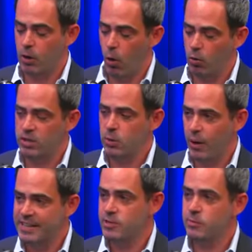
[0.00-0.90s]
The only
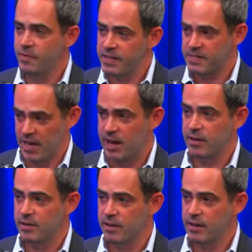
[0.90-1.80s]
way to fix that
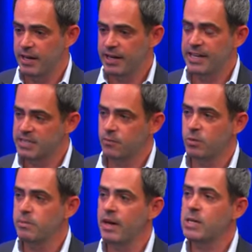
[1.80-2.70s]
is if
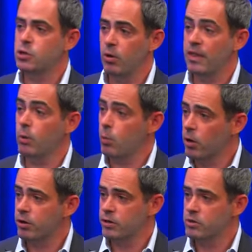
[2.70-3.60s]
we make sure that
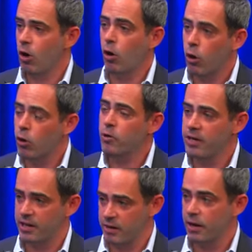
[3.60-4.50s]
workers are
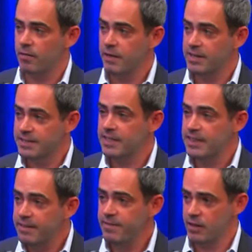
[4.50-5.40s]
earning enough to
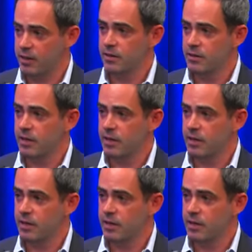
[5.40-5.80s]
live here.